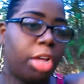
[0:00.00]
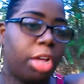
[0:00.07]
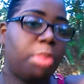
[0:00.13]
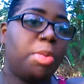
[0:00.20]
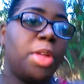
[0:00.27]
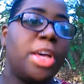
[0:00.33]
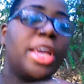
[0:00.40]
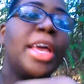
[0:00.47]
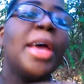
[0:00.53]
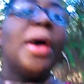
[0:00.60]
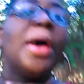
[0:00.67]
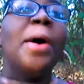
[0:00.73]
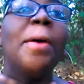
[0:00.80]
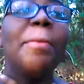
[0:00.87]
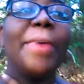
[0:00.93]
Plug.
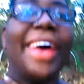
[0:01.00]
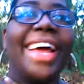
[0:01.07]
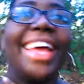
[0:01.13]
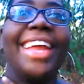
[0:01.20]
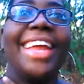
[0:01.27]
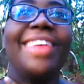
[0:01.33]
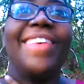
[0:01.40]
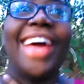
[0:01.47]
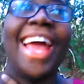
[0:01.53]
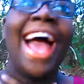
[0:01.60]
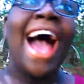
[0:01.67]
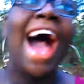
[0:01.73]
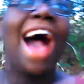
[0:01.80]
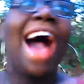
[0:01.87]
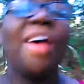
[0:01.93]
But
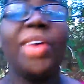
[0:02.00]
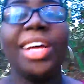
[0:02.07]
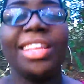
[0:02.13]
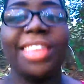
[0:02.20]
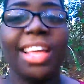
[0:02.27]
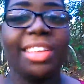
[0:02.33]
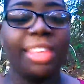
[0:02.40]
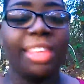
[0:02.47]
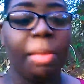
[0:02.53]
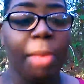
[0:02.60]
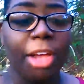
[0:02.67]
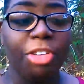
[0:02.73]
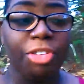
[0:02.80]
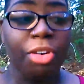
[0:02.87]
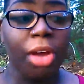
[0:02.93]
anyway, I want to sell some
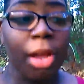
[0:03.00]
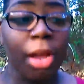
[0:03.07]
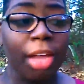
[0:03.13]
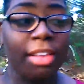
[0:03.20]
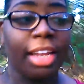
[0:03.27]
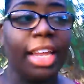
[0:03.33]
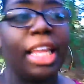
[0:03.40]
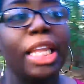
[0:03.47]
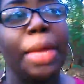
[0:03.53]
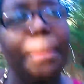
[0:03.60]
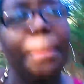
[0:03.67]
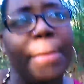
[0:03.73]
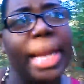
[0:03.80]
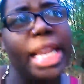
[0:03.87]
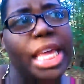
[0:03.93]
of my jewelry because I need a
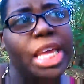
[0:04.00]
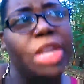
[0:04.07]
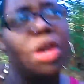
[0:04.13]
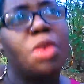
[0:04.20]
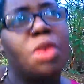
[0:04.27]
little money.